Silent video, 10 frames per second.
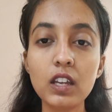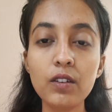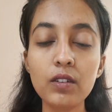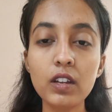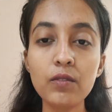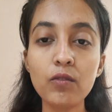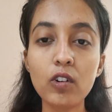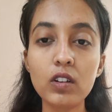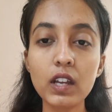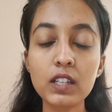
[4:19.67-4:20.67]

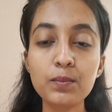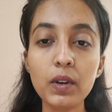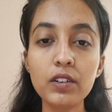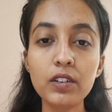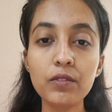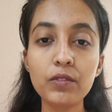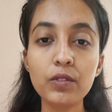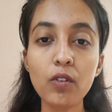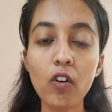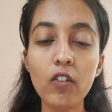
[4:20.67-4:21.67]
involve expert
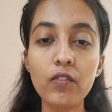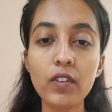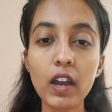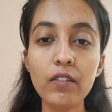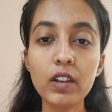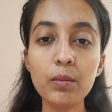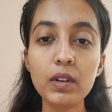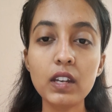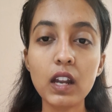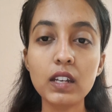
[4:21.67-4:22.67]
review of available
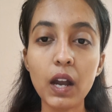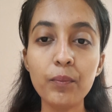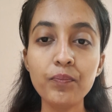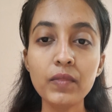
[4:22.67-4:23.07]
data